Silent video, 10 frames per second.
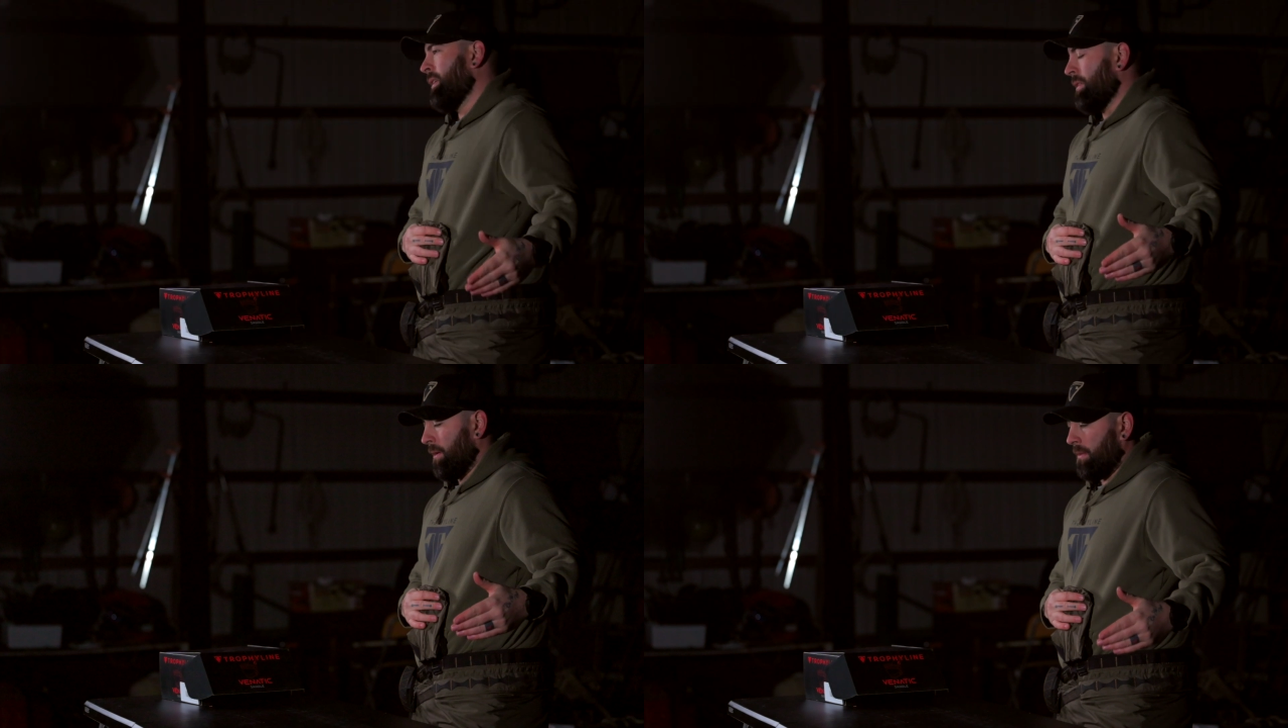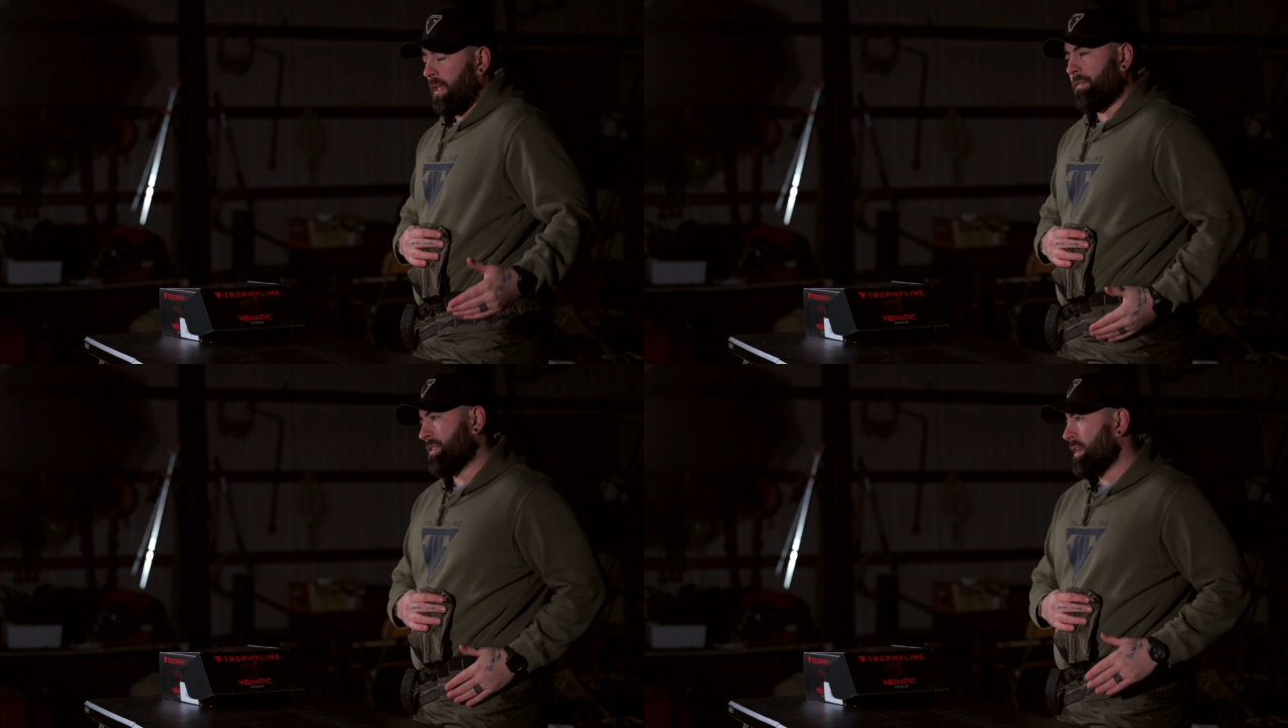their
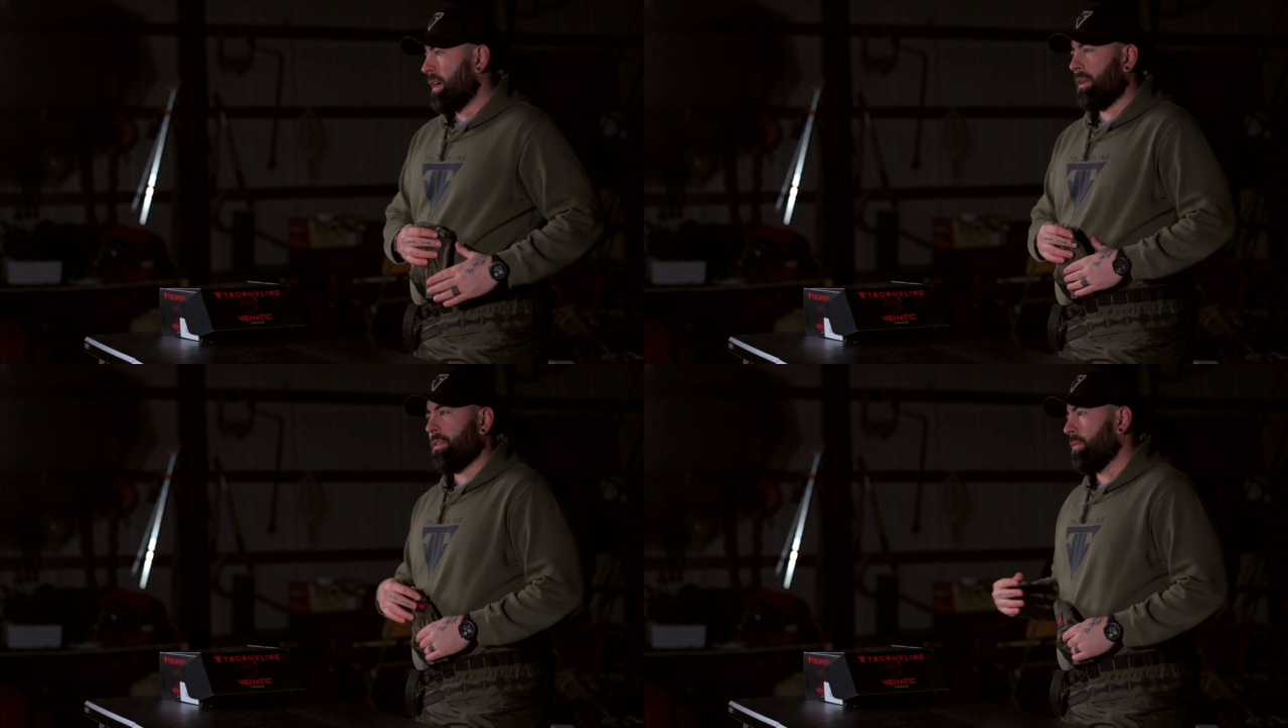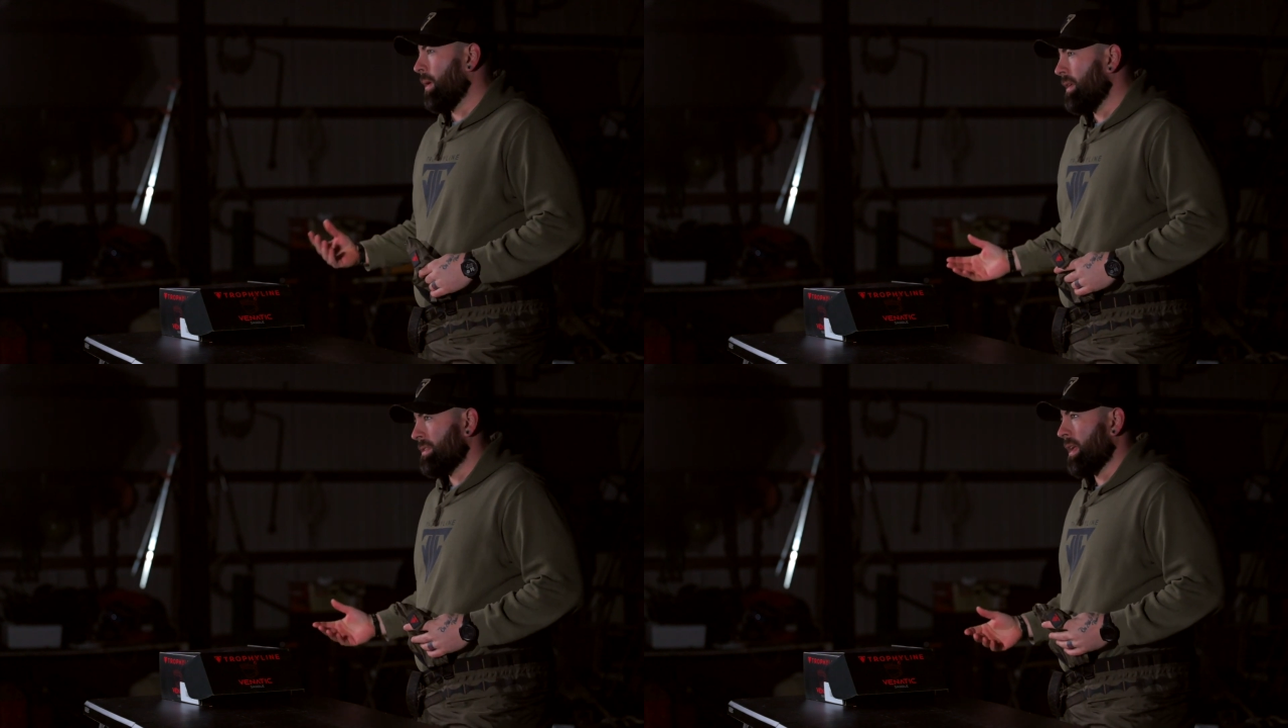left side, their
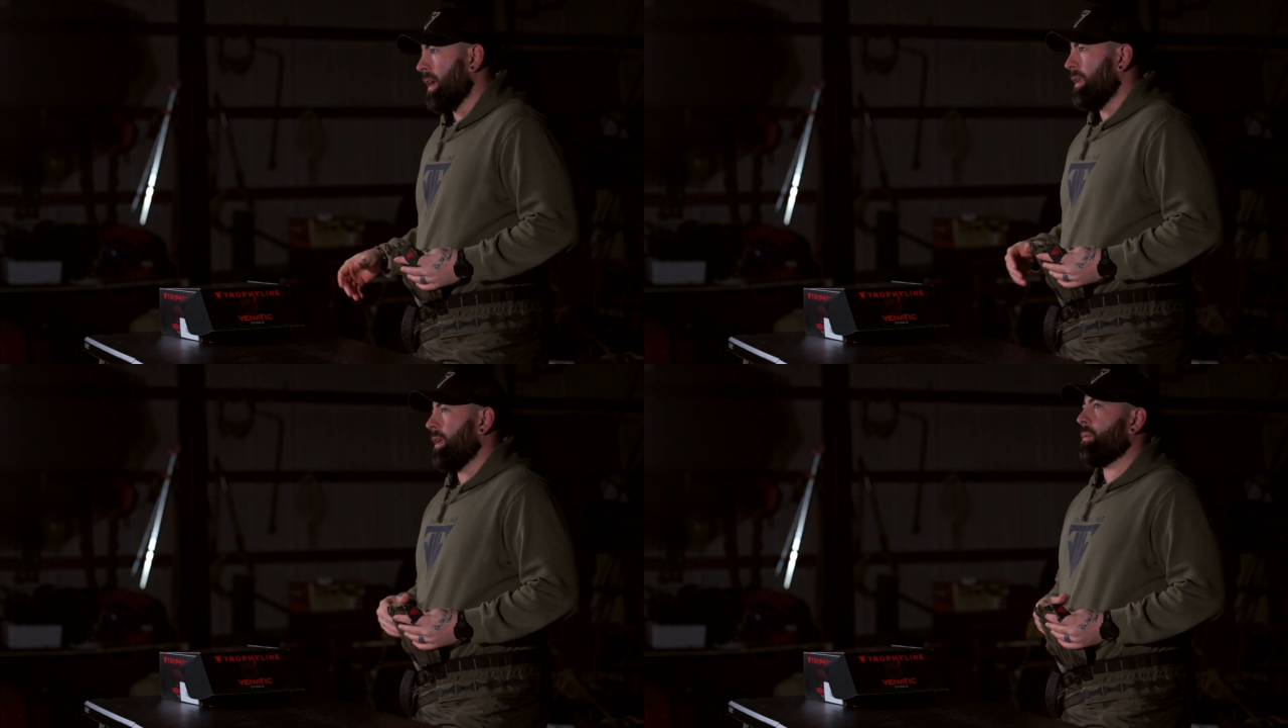right side.